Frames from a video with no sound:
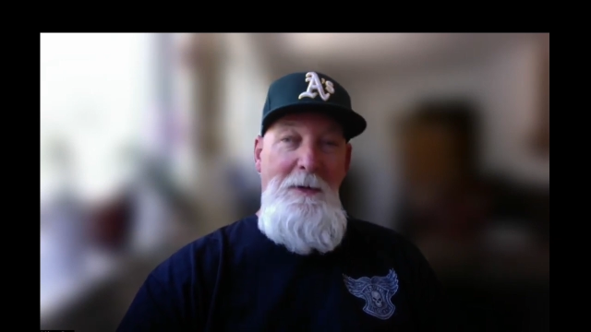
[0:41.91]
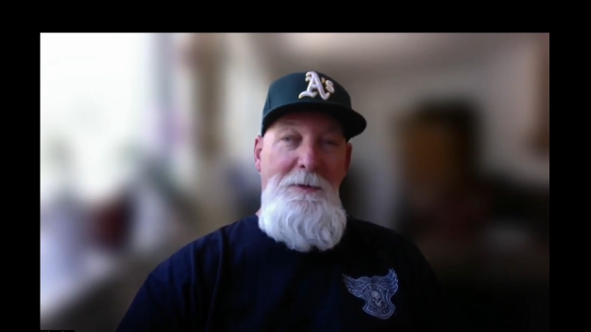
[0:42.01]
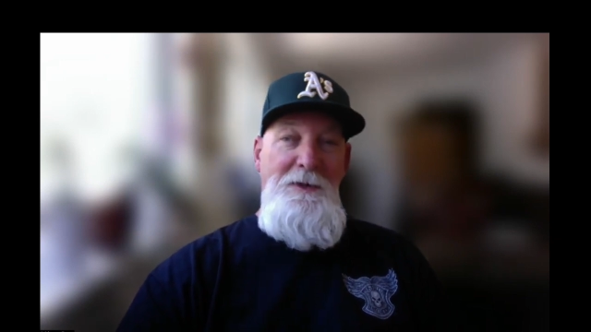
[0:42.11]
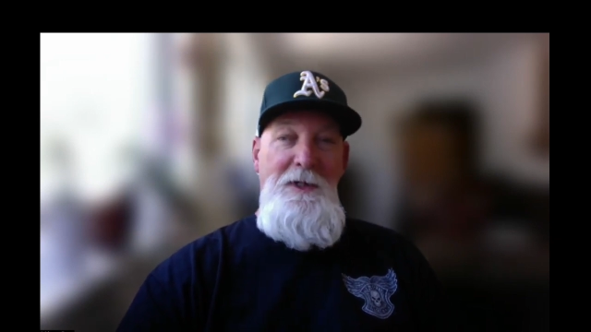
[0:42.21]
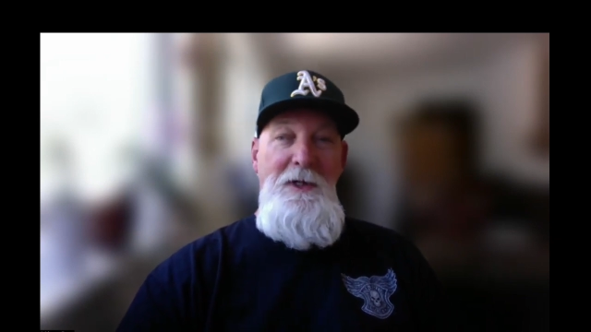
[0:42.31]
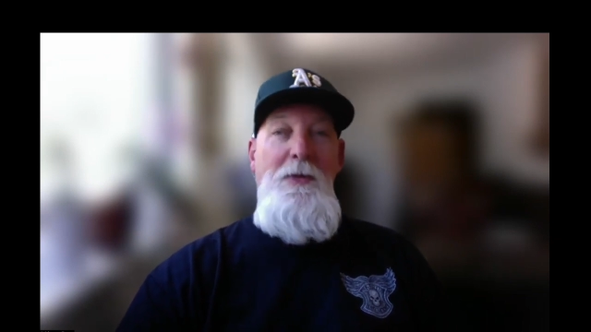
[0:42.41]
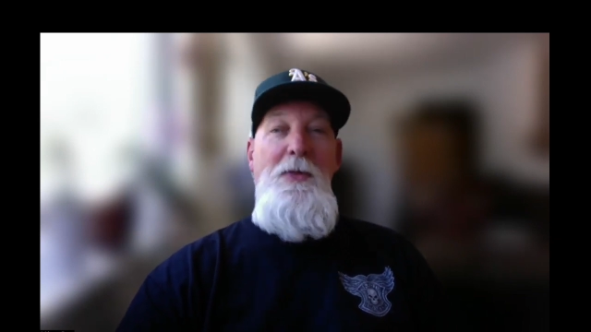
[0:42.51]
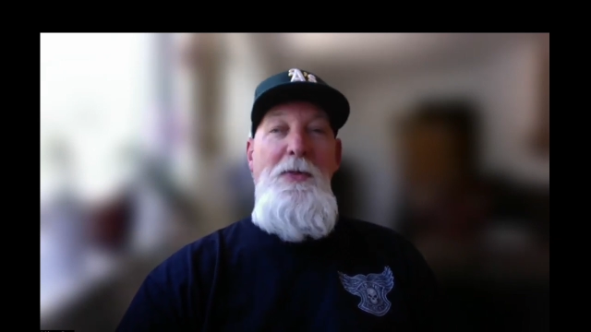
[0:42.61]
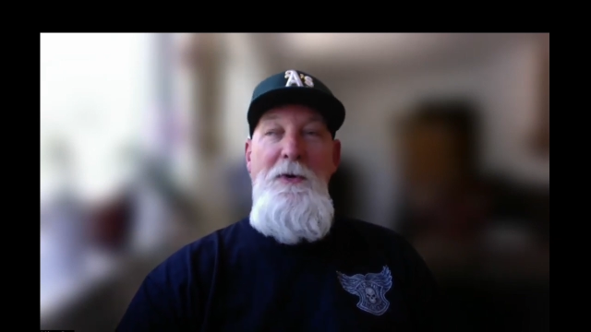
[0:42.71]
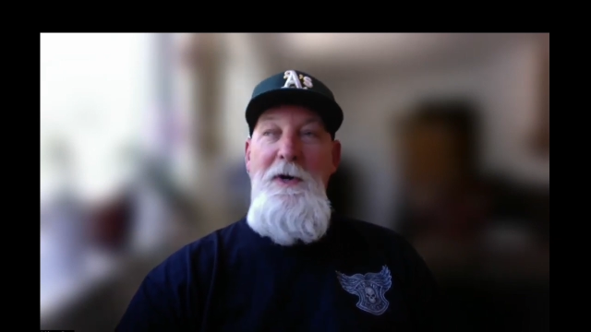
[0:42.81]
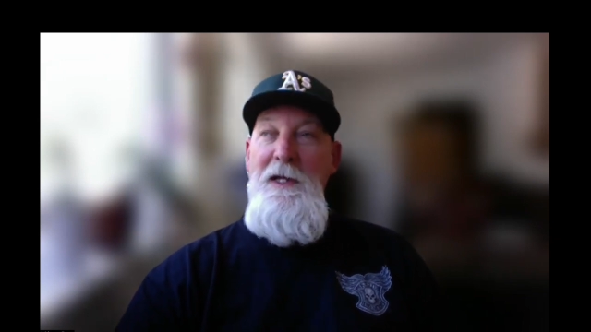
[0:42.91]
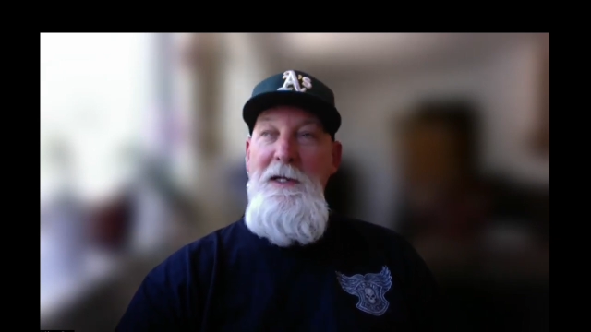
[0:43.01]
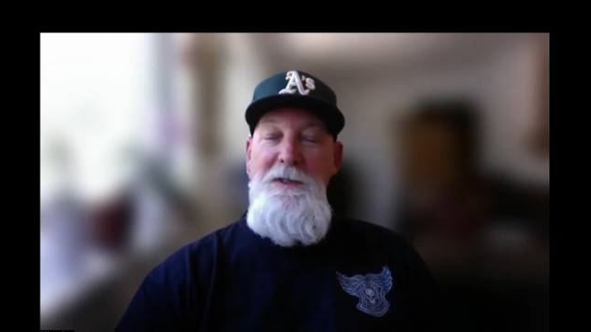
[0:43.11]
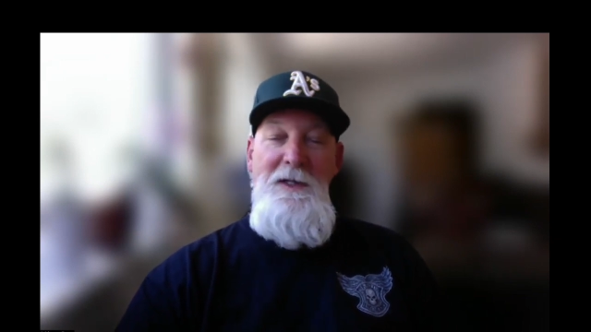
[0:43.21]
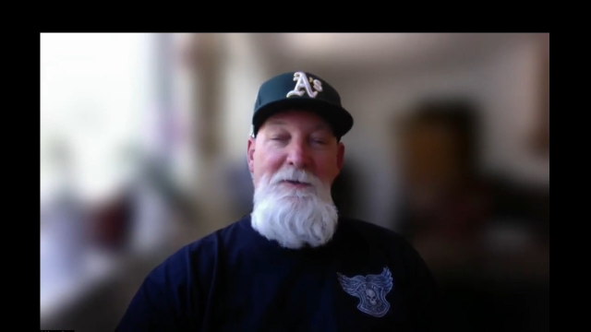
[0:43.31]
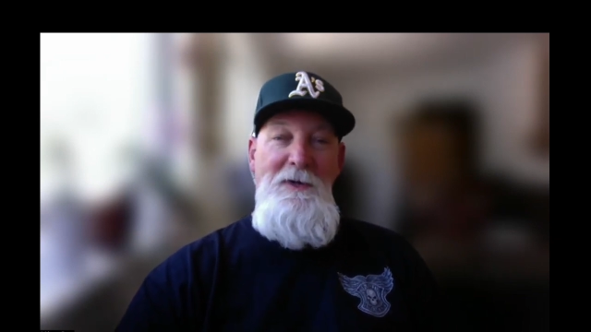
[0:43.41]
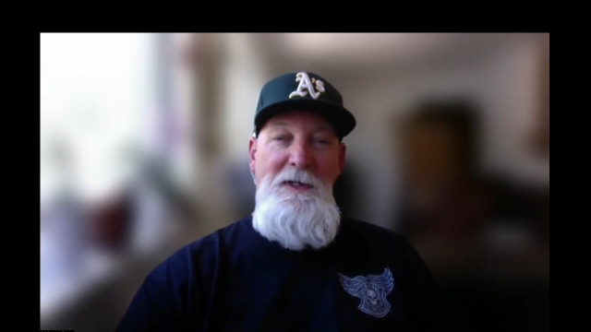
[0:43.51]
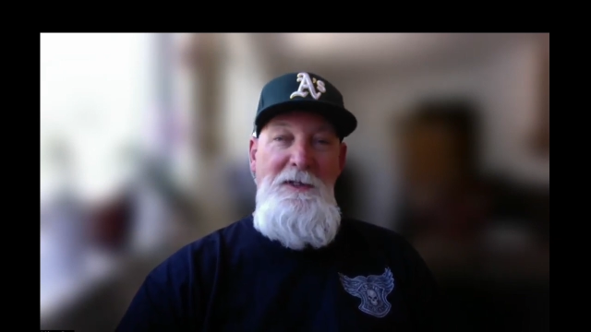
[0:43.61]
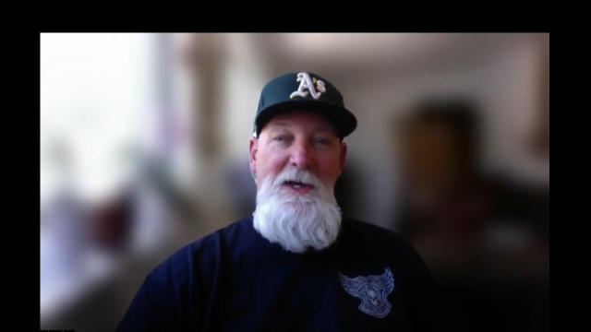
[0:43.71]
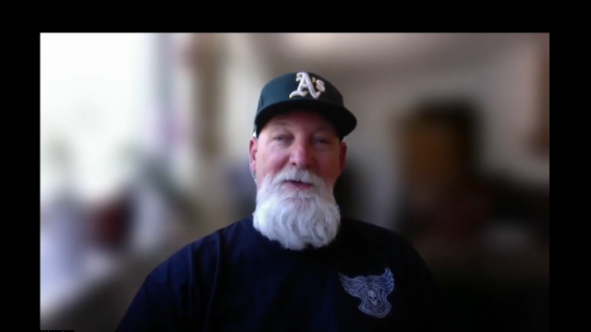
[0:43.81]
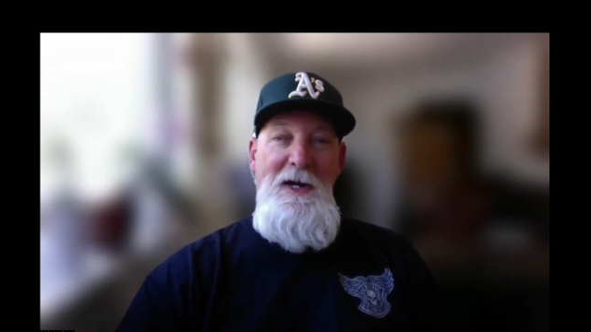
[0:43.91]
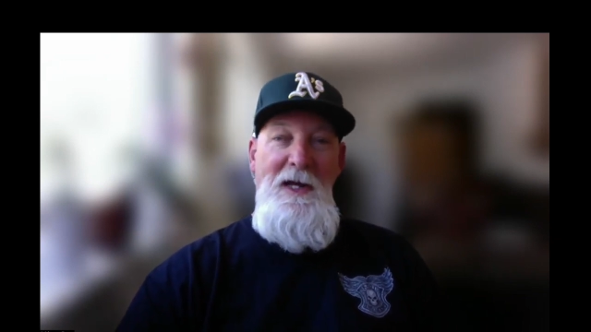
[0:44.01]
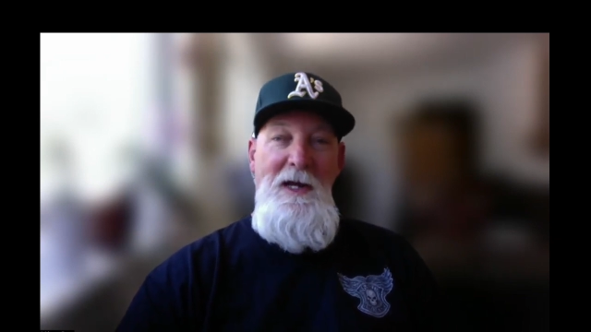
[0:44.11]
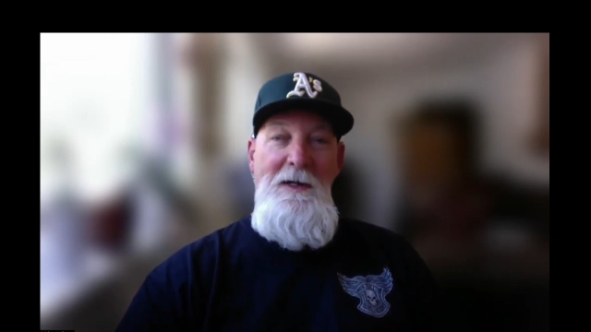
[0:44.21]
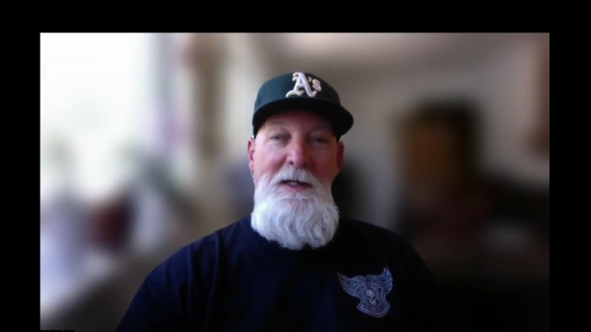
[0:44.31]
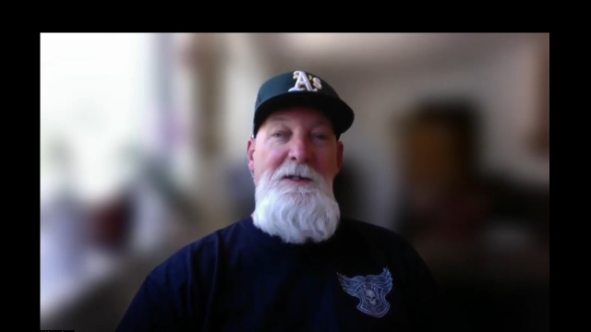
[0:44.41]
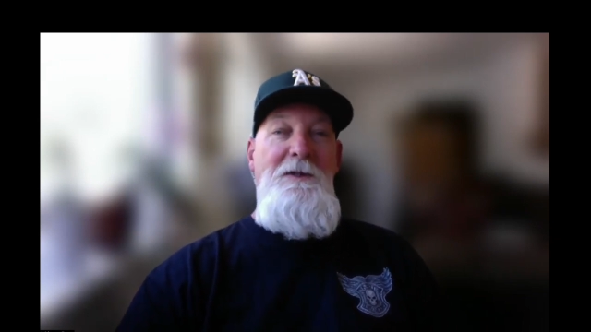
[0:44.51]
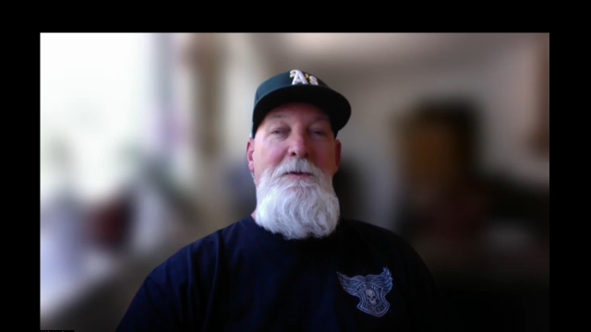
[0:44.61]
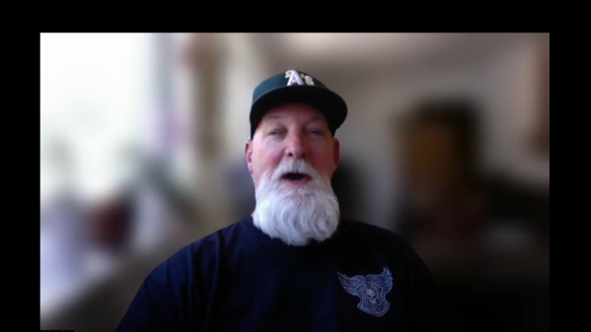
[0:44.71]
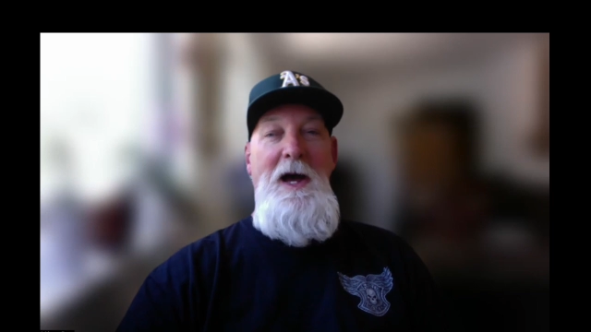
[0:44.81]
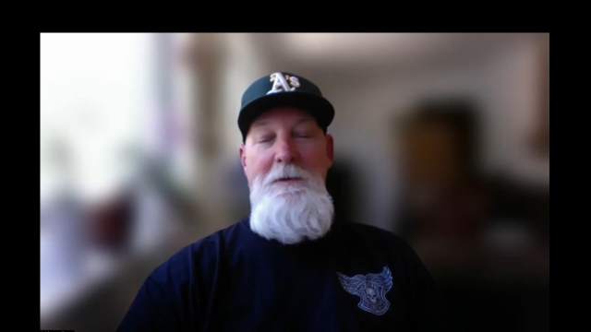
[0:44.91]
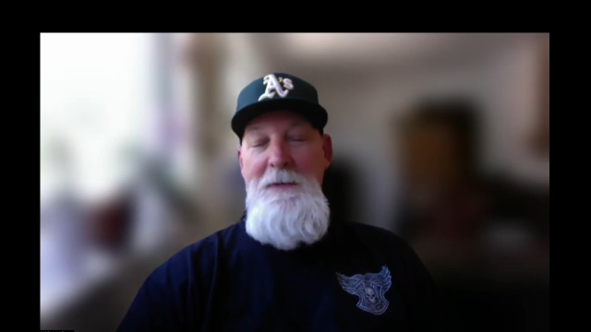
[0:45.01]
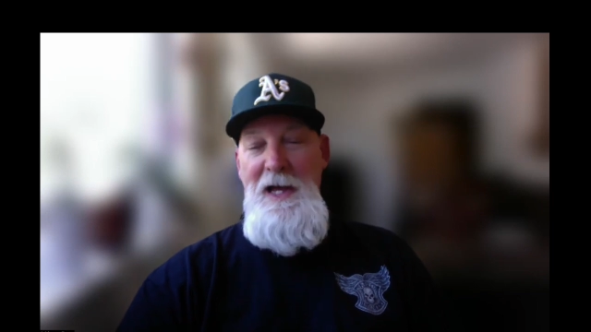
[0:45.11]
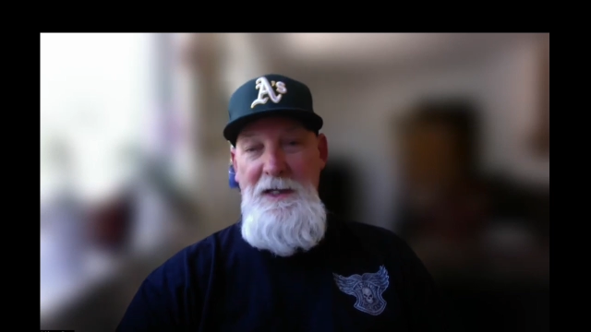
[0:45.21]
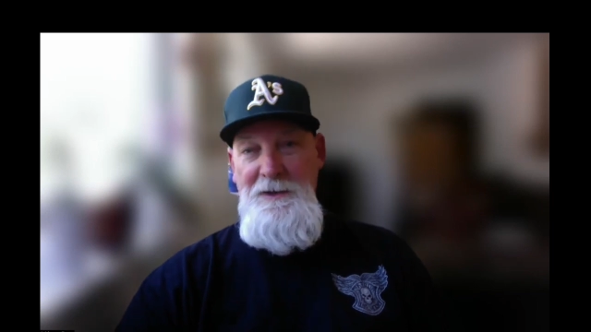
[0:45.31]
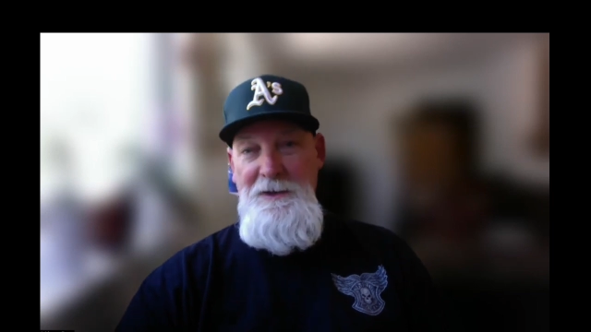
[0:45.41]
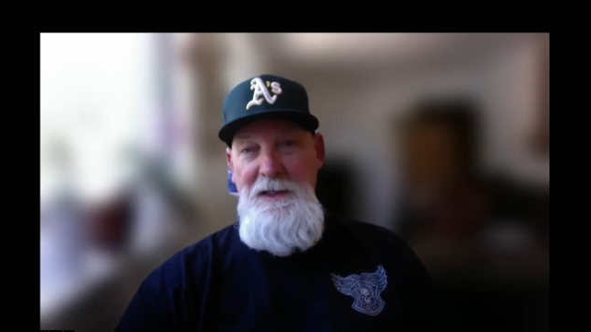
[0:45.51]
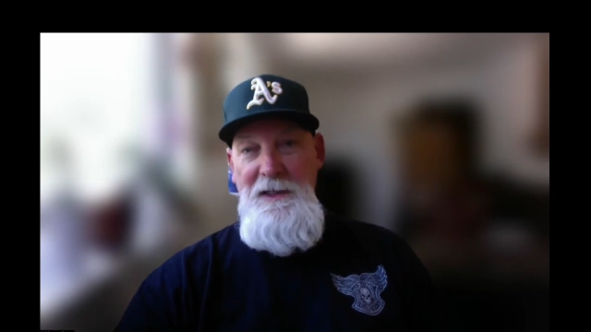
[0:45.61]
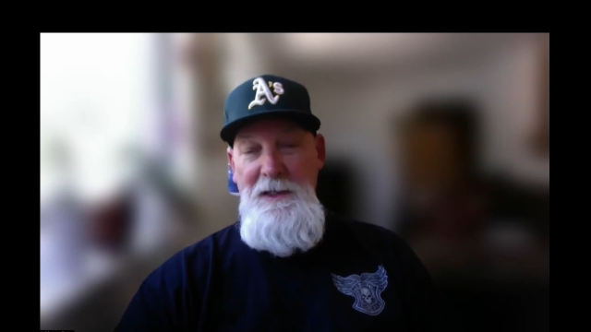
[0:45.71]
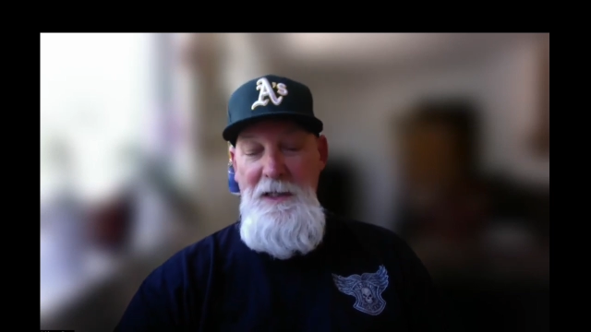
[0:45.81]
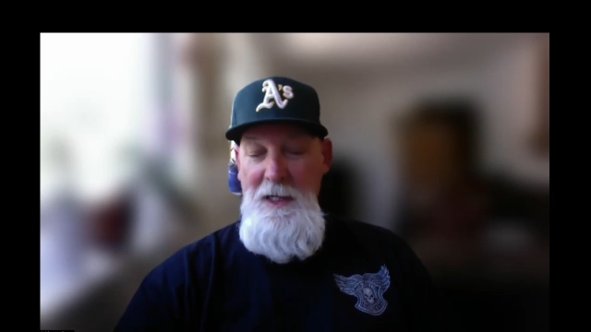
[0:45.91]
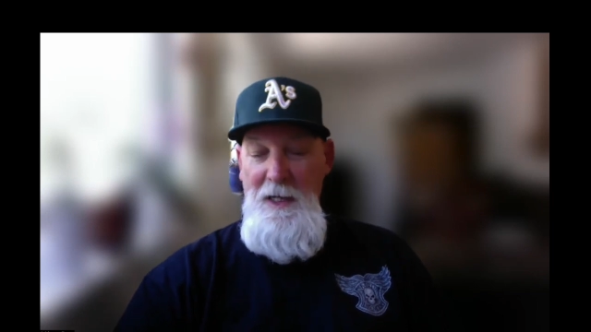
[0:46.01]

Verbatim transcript: I was in Youth Authority in '77. I got an Easy Rider magazine.